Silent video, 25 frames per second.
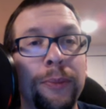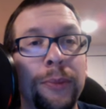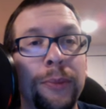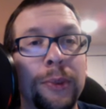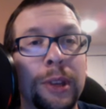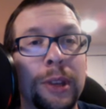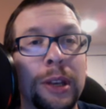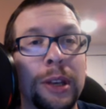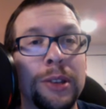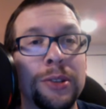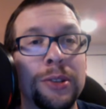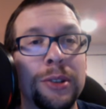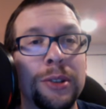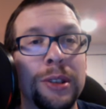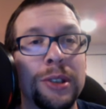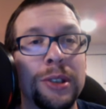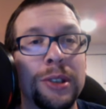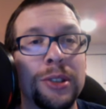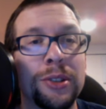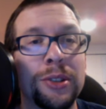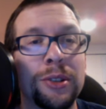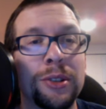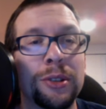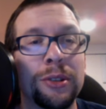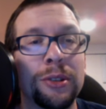Okay, so this
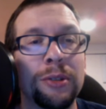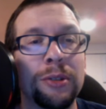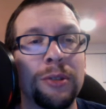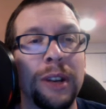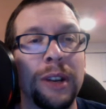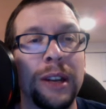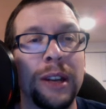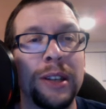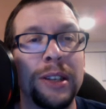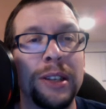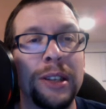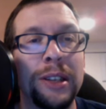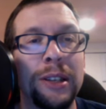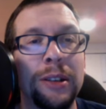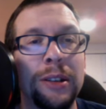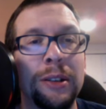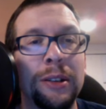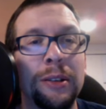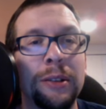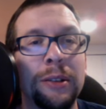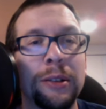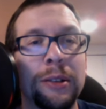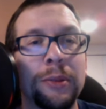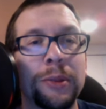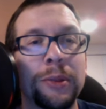circle right
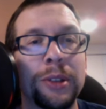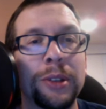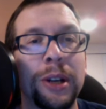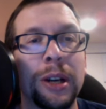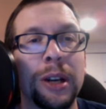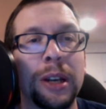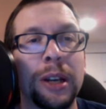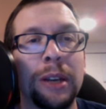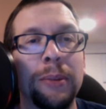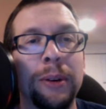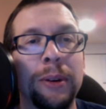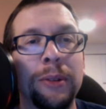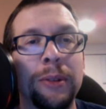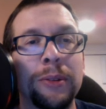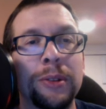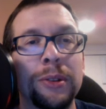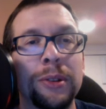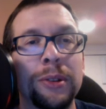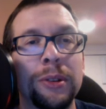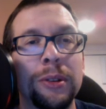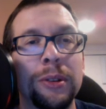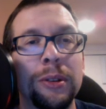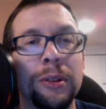here that we're talking about.